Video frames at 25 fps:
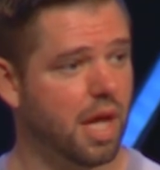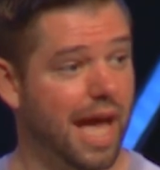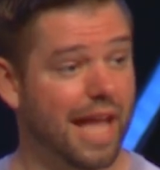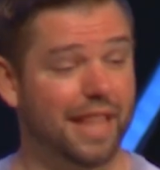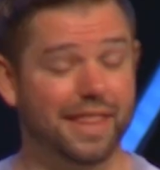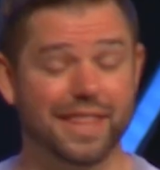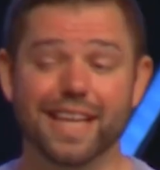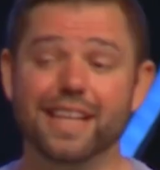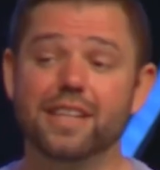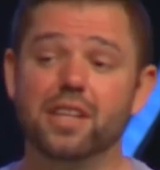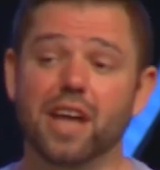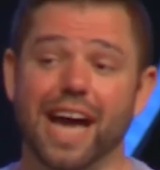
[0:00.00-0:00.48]

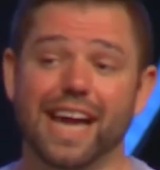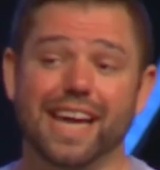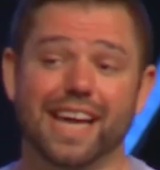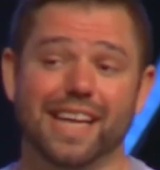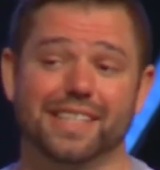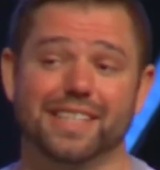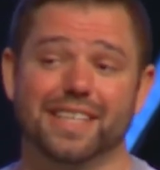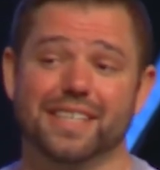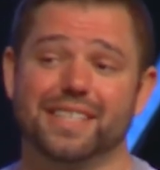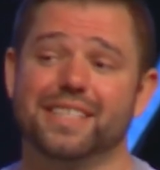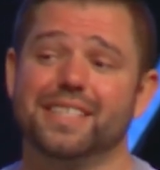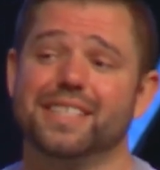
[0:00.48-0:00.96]
And then I
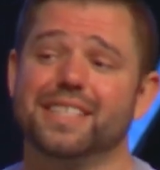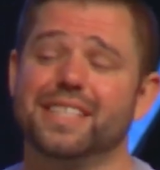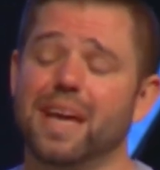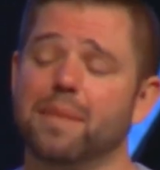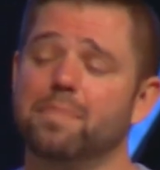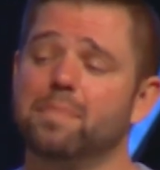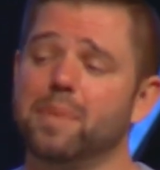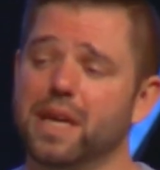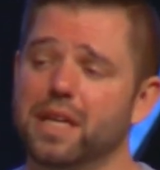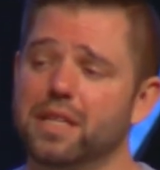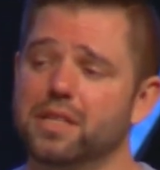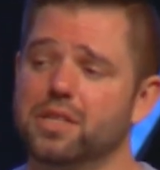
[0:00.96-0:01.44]
get to
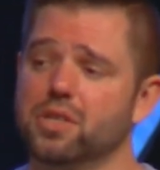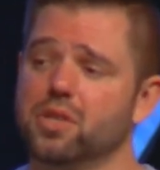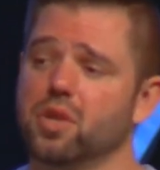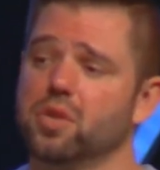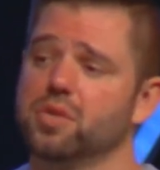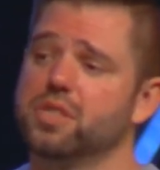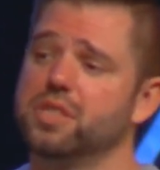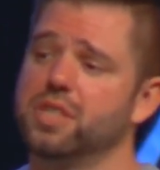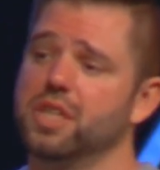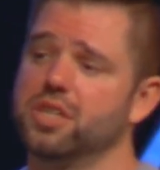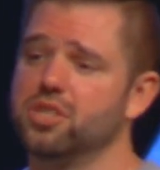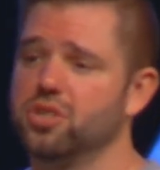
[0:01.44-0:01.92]
step into
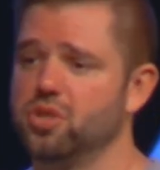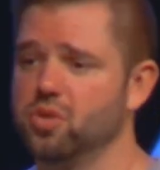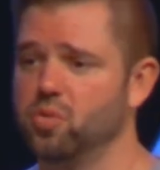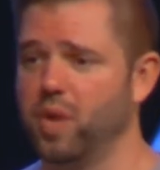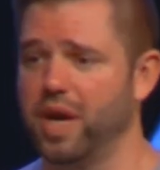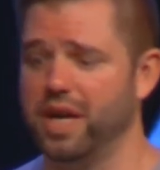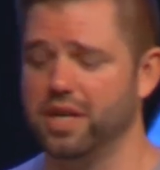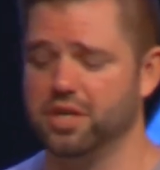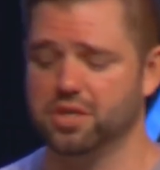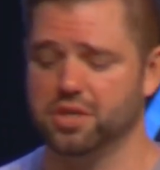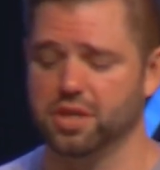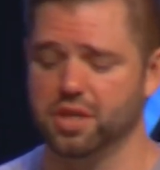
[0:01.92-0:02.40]
those
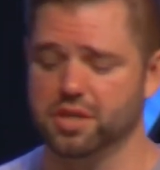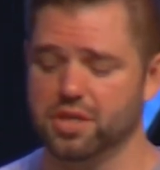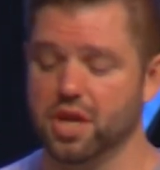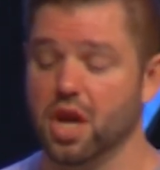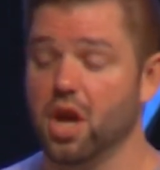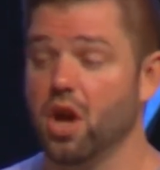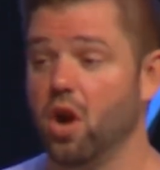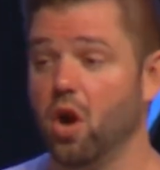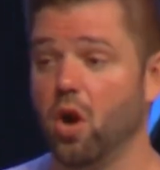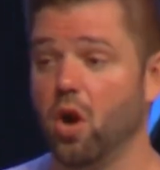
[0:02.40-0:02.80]
situations